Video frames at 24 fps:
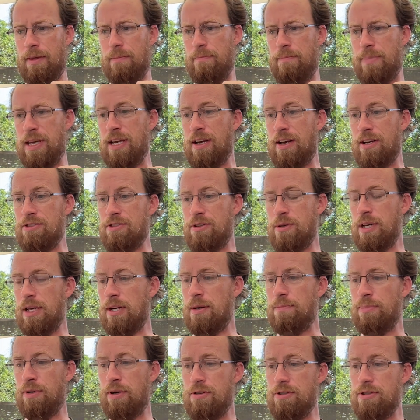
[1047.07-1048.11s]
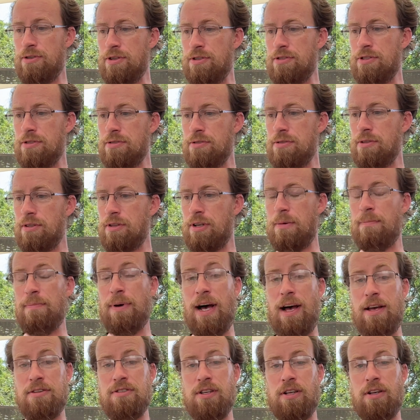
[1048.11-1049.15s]
Because you can approach those
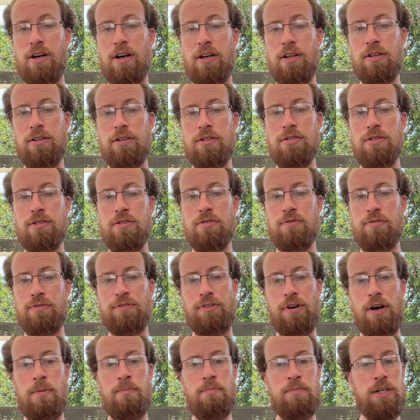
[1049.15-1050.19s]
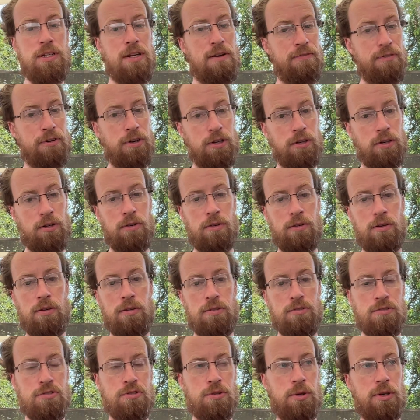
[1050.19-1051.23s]
composite colors from different
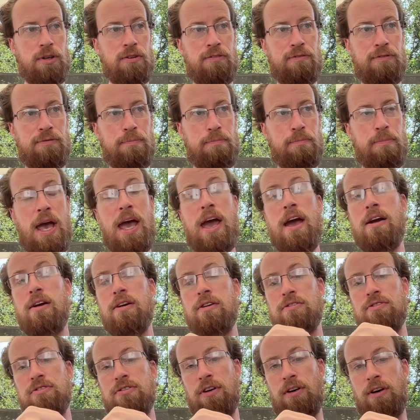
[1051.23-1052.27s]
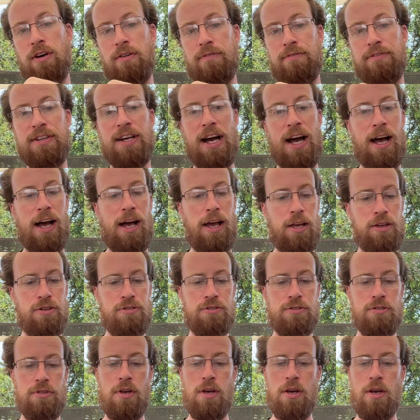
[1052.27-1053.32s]
sort of pairs of
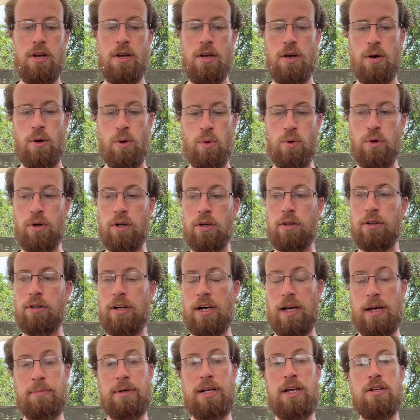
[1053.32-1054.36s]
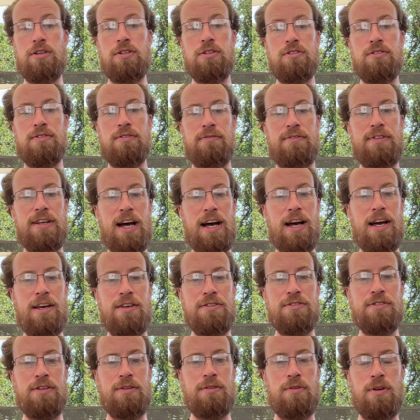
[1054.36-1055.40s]
dyes or combinations of
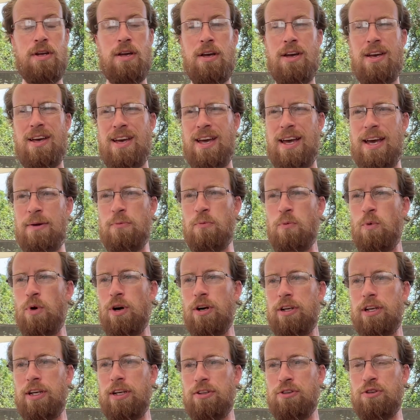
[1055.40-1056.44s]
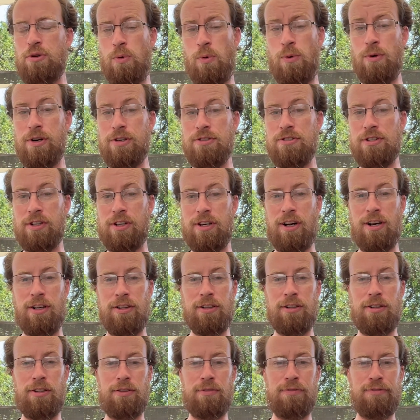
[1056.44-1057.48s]
dyes, and working towards a
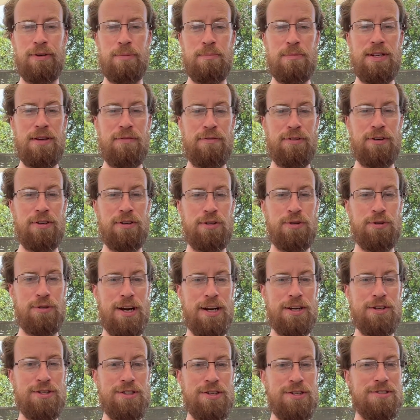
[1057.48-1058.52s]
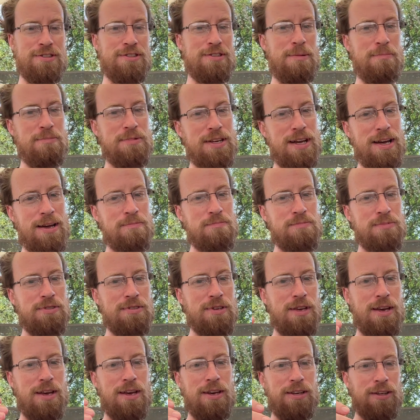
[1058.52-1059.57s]
color from different directions sometimes
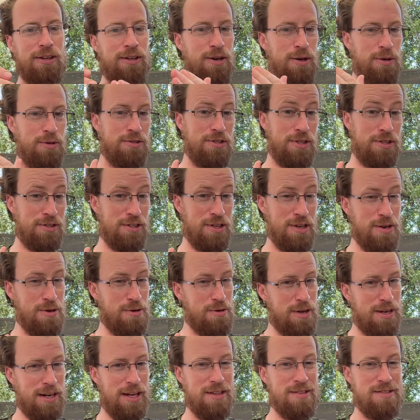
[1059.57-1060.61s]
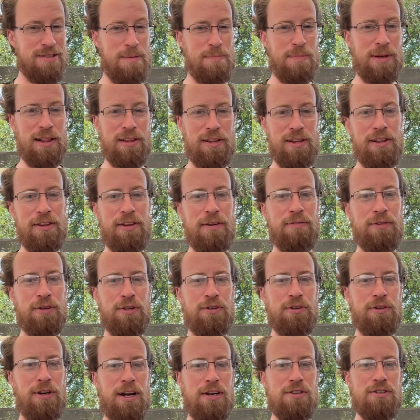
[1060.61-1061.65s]
goes askew and ends up in a little
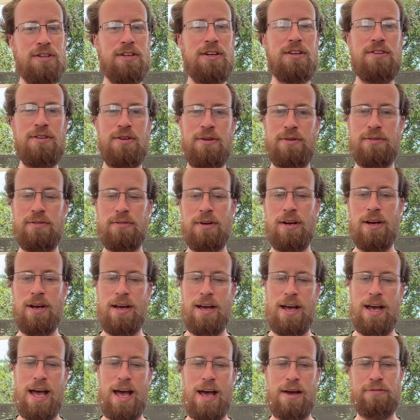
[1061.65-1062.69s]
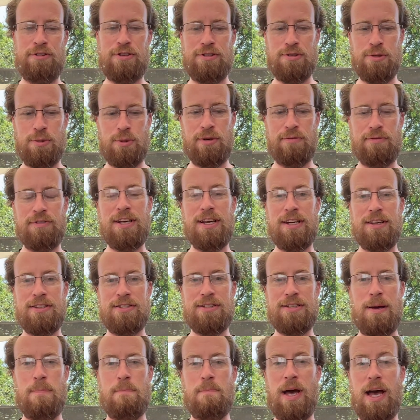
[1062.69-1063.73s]
different direction, and you have to sort of take a
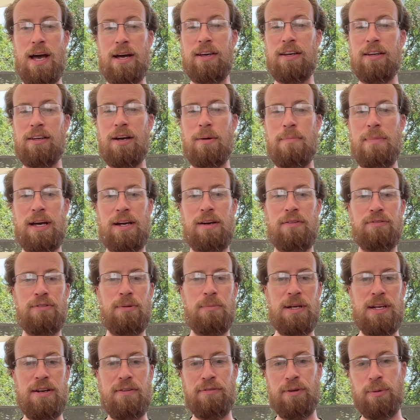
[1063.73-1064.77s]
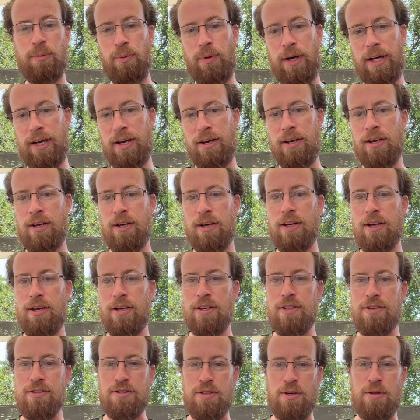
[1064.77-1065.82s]
step back and come at it from a different way.
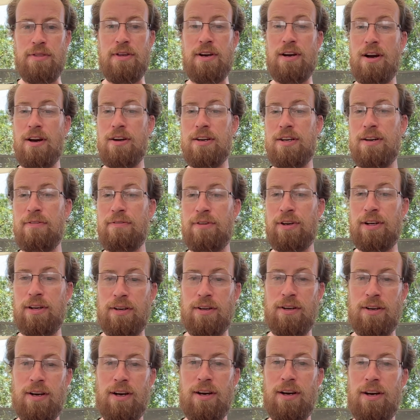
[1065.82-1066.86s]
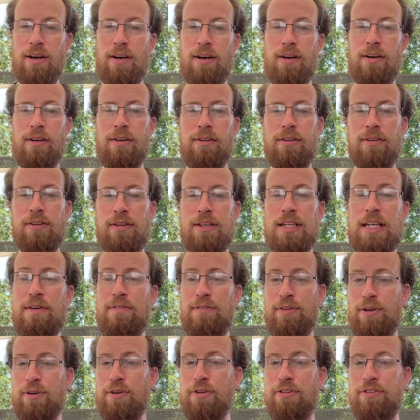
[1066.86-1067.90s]
So there are different
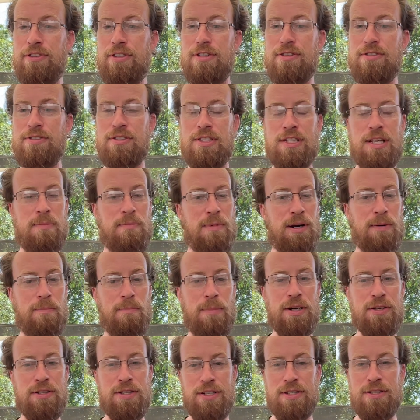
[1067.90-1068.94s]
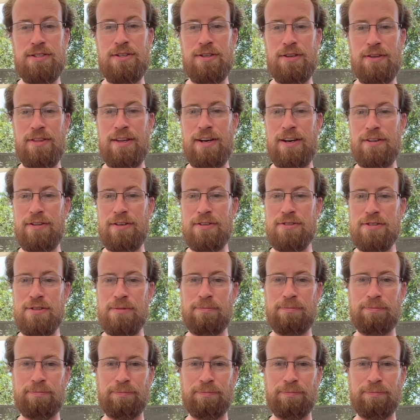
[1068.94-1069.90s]
difficulties. Some are much easier than others.